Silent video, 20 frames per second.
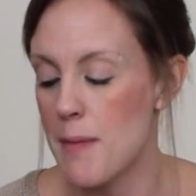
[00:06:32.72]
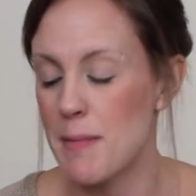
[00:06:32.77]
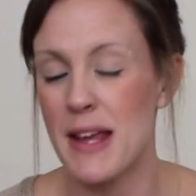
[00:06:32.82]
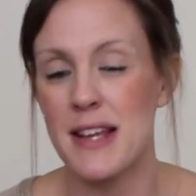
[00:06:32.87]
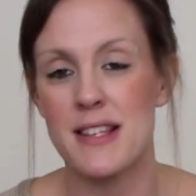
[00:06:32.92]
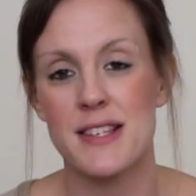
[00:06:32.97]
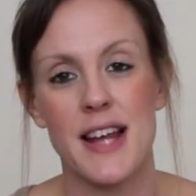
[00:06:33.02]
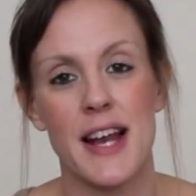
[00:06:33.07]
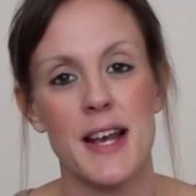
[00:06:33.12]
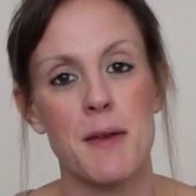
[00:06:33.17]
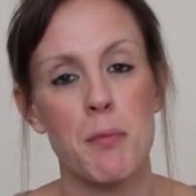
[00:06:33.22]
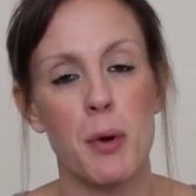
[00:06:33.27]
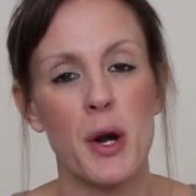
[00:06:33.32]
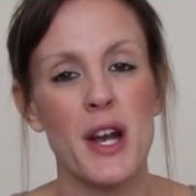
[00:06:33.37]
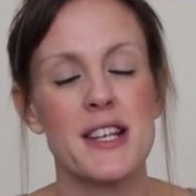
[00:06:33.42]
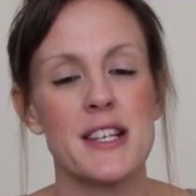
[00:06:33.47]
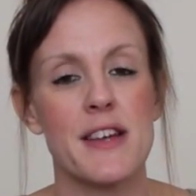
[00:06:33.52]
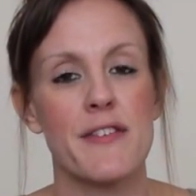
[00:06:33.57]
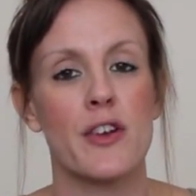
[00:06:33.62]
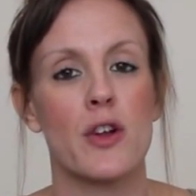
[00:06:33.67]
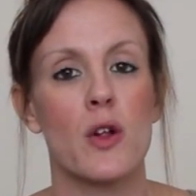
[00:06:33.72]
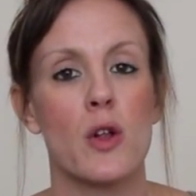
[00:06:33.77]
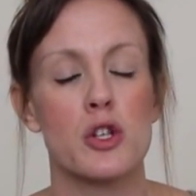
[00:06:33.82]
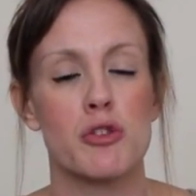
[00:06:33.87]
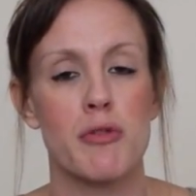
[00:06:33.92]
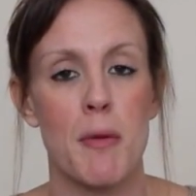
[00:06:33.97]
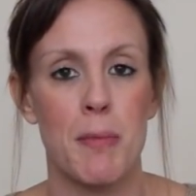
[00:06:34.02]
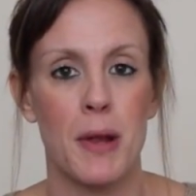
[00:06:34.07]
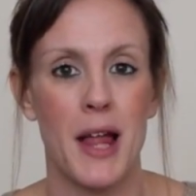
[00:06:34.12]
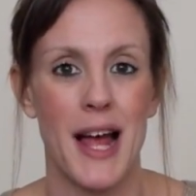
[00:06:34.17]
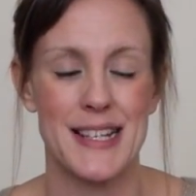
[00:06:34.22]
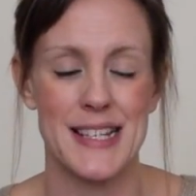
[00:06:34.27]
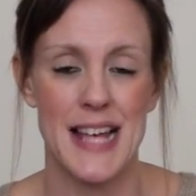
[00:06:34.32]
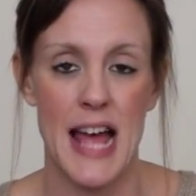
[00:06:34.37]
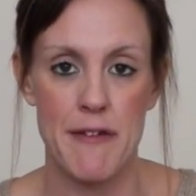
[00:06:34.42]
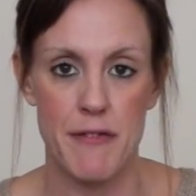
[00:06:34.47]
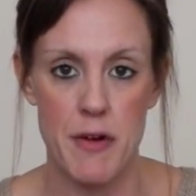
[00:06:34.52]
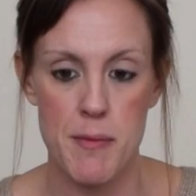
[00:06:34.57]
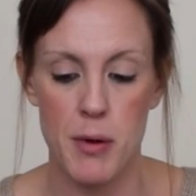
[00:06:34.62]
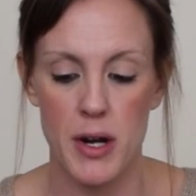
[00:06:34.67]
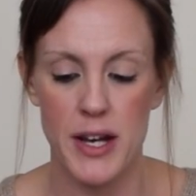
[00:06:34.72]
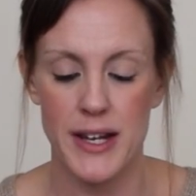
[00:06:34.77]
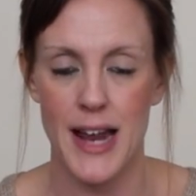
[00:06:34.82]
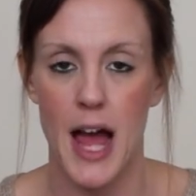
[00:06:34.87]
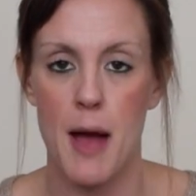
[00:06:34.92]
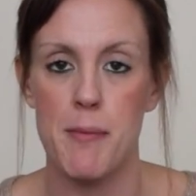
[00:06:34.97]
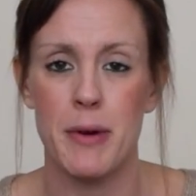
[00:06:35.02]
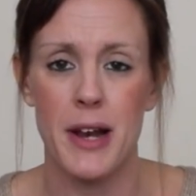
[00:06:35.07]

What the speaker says: It's getting pretty difficult to reply to everybody now,